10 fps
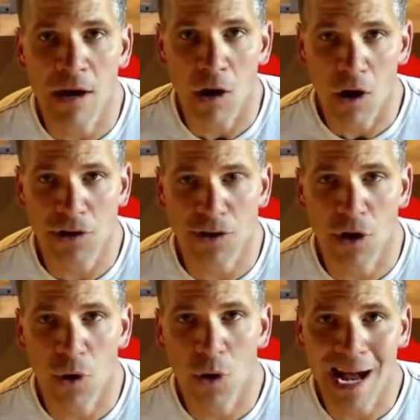
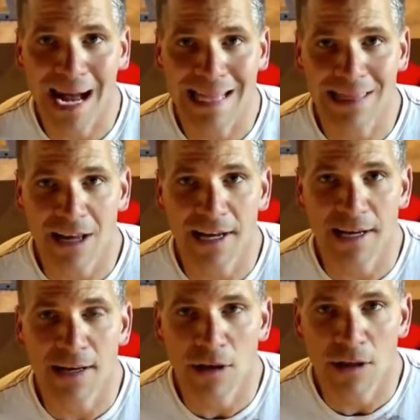Also, I
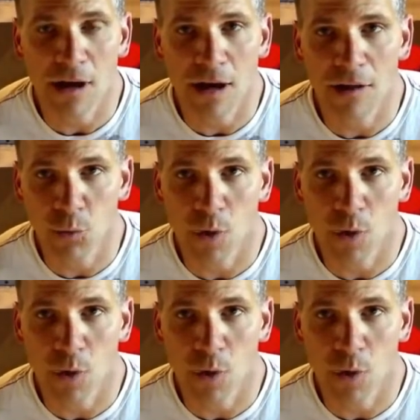like the